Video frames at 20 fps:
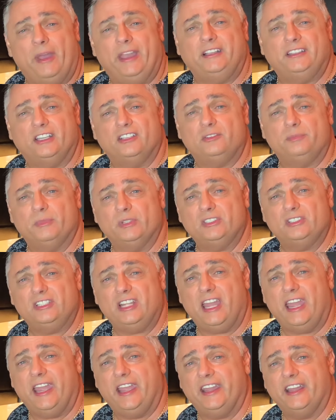make this
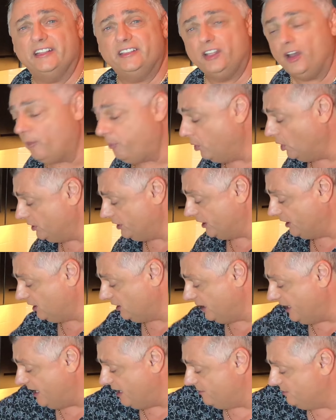mistake. They'll put the
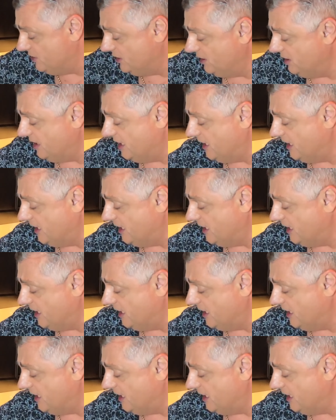clams in